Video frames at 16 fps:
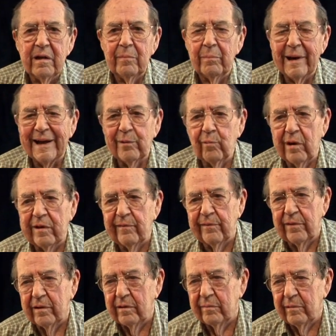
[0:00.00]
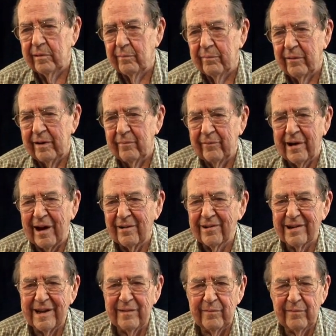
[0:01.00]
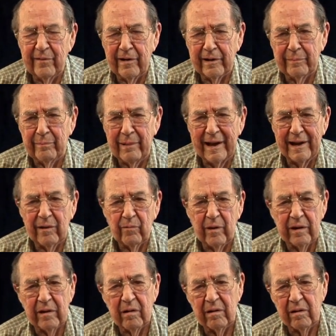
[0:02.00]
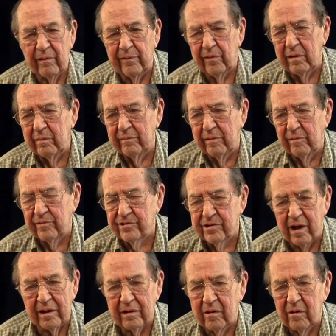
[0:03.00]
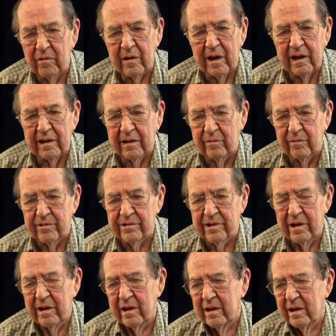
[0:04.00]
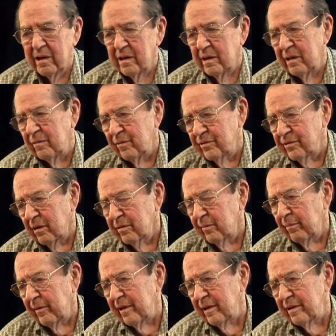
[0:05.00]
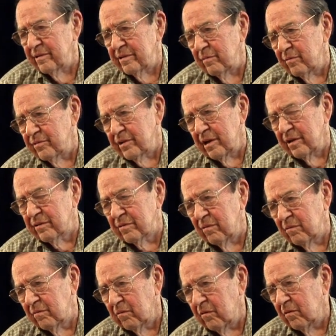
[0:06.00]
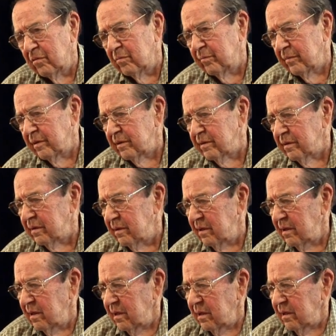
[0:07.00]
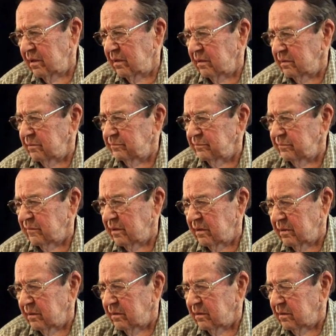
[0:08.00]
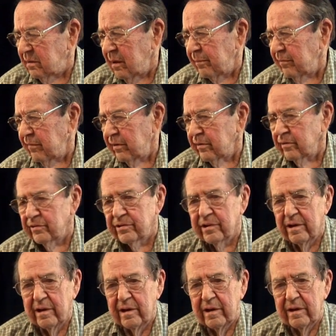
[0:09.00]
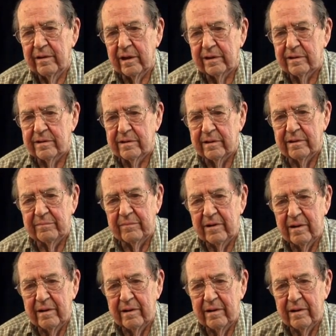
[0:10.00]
black and white film, and out-of-date black and white color film. It was not Kodak. It was other brands. There was Ansco Chrome and a couple of others. That